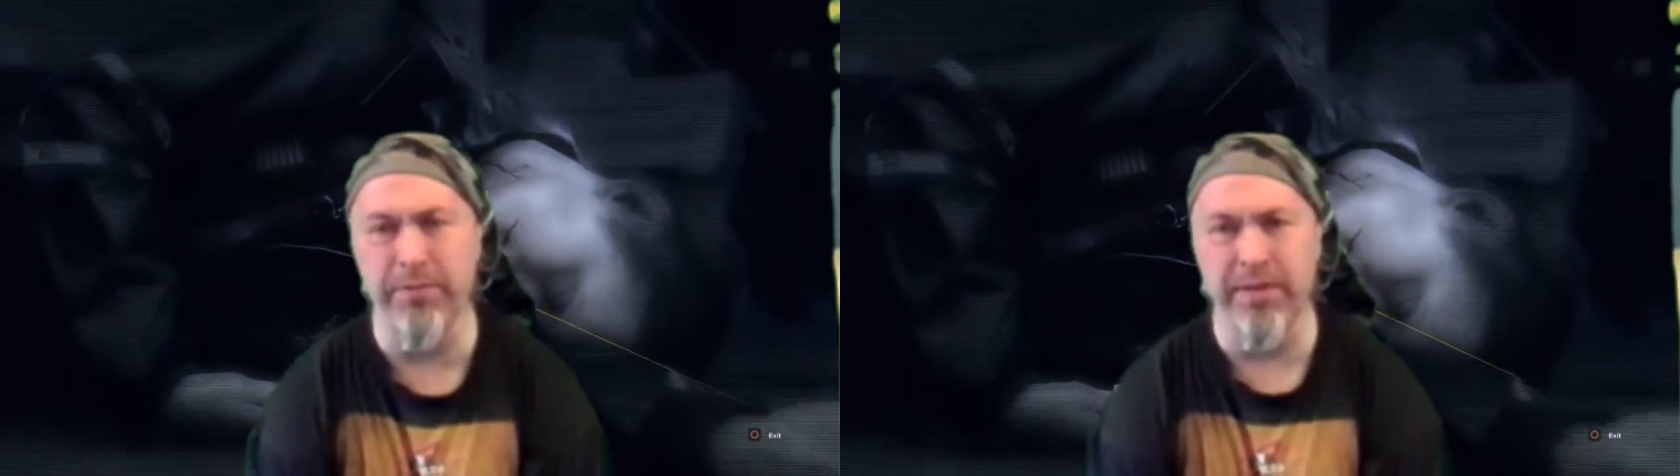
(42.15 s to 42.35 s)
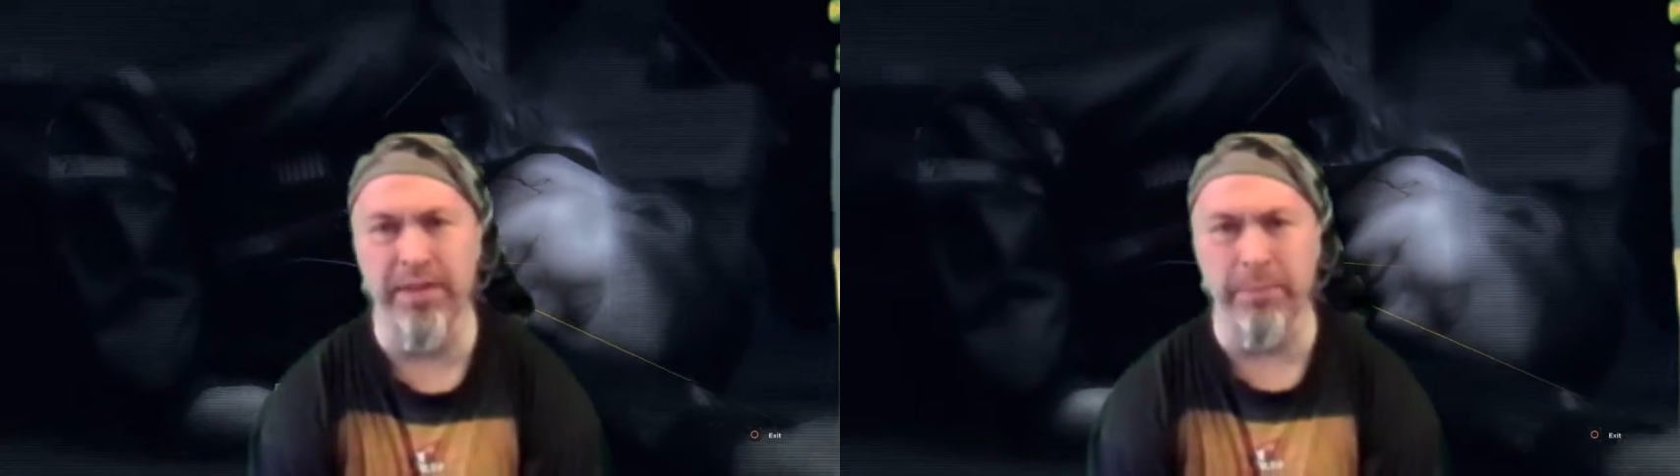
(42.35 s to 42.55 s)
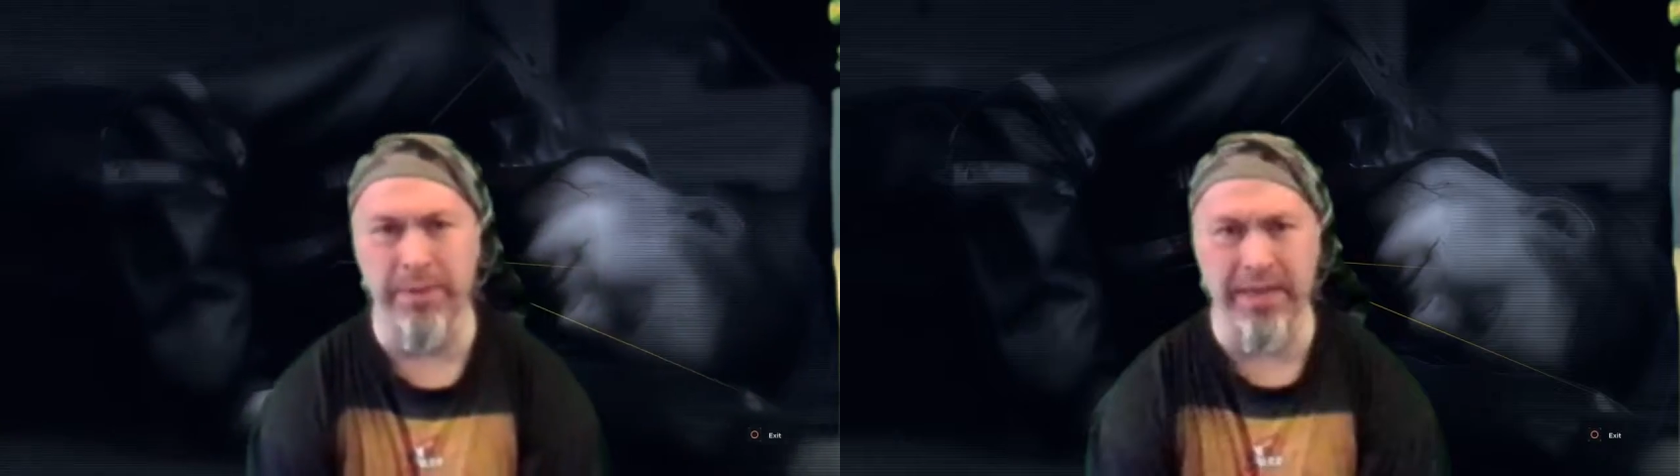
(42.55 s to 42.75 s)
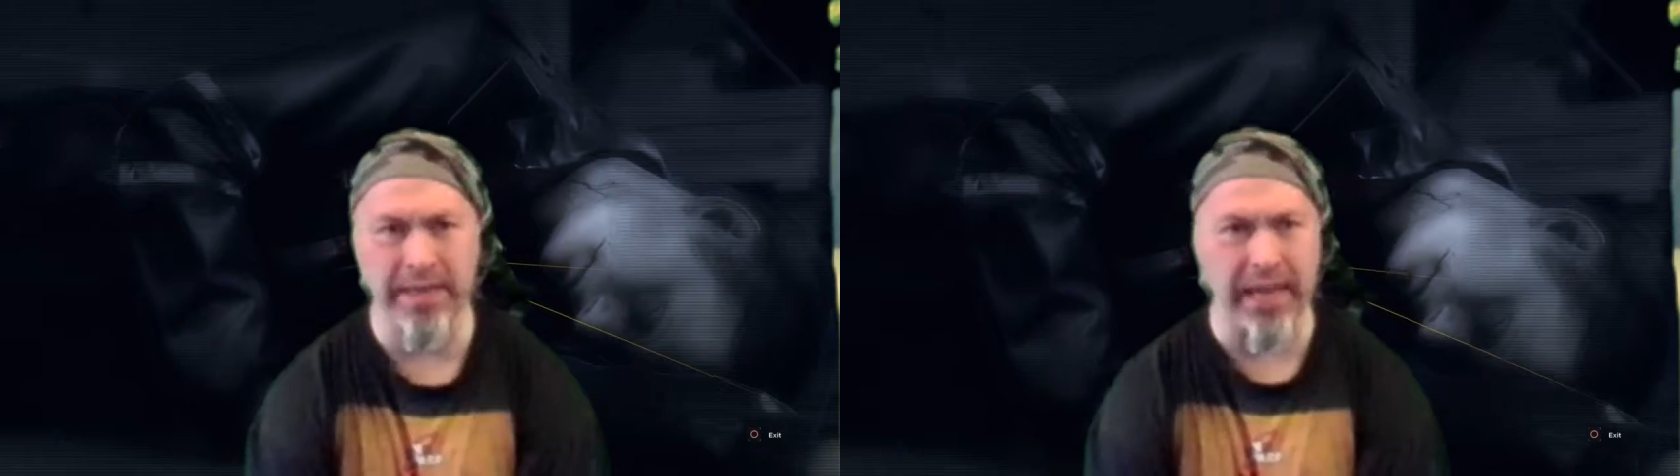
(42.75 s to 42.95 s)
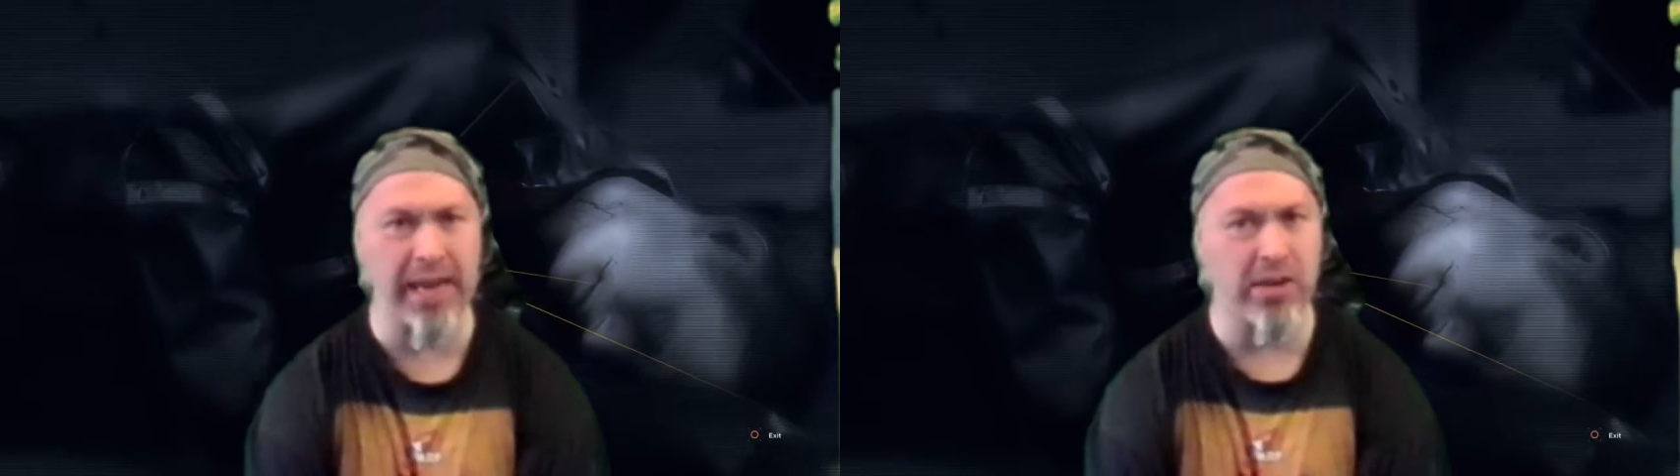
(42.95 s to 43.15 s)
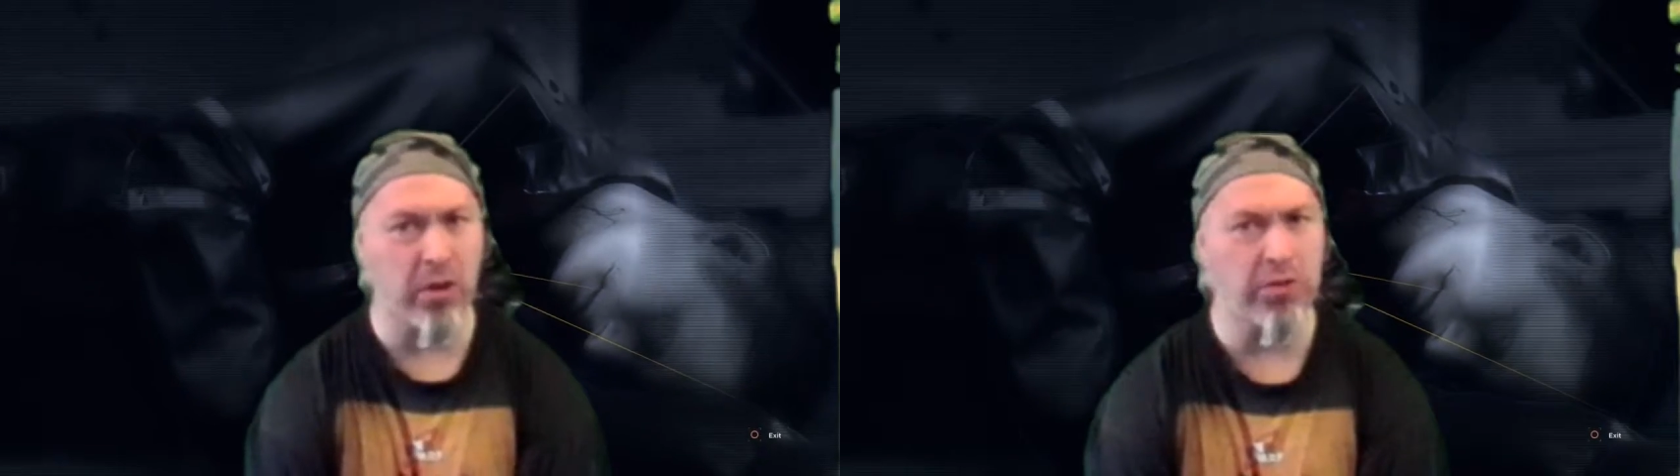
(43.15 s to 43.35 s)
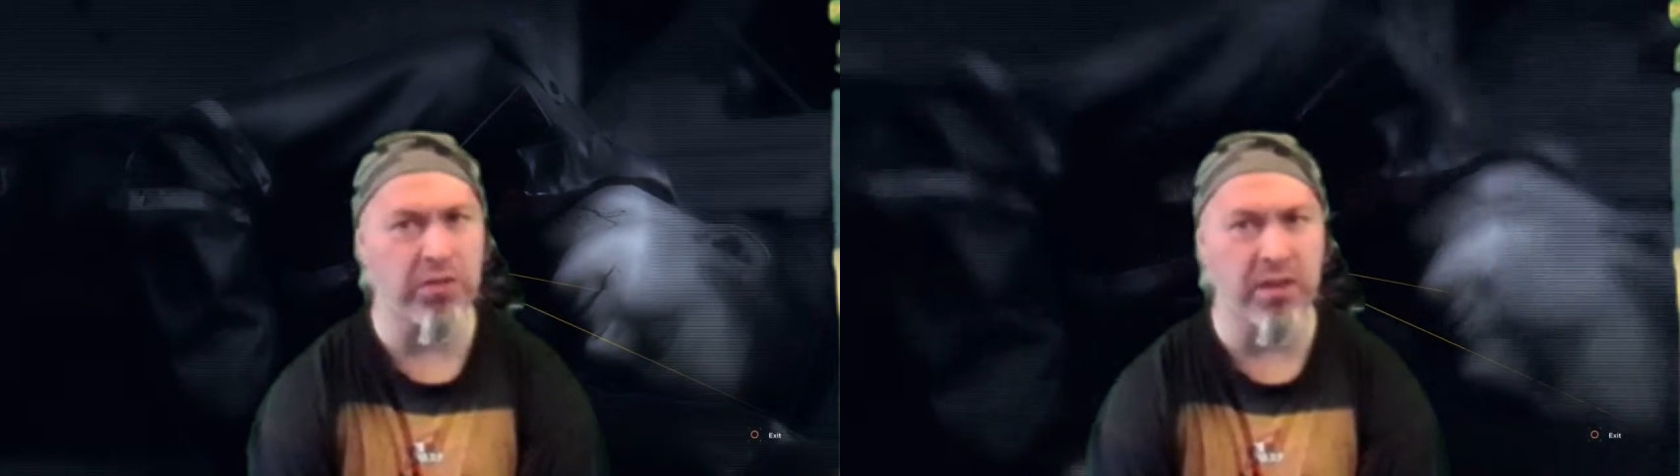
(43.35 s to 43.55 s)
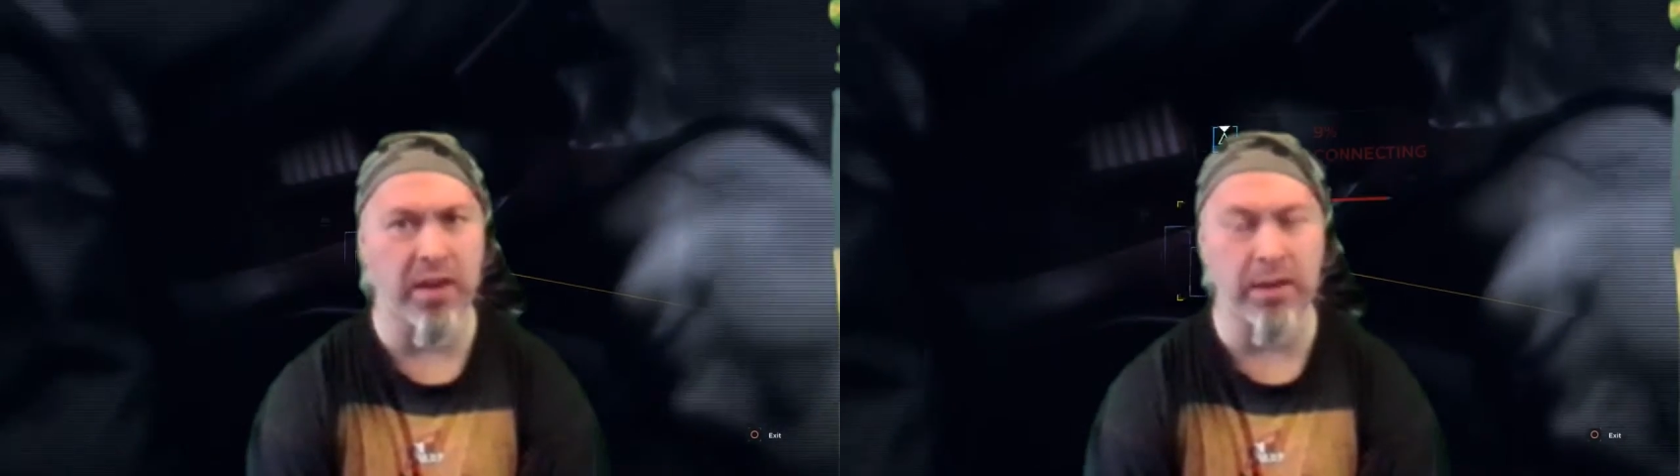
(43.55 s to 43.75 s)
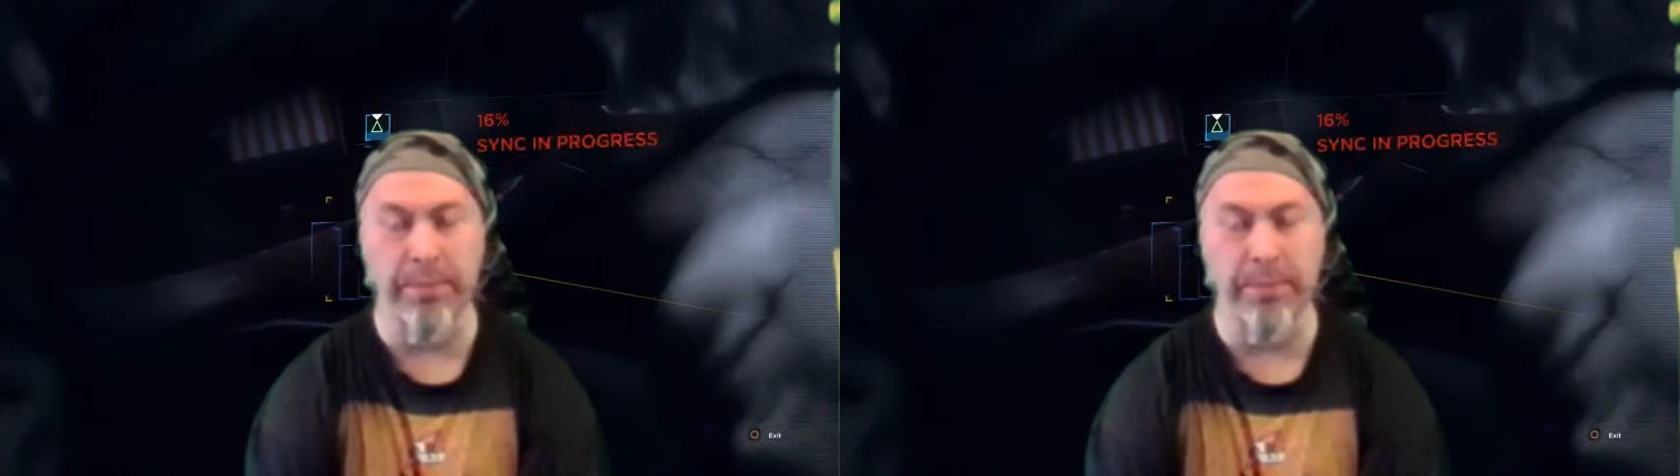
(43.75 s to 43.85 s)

Really, I've been getting lots done.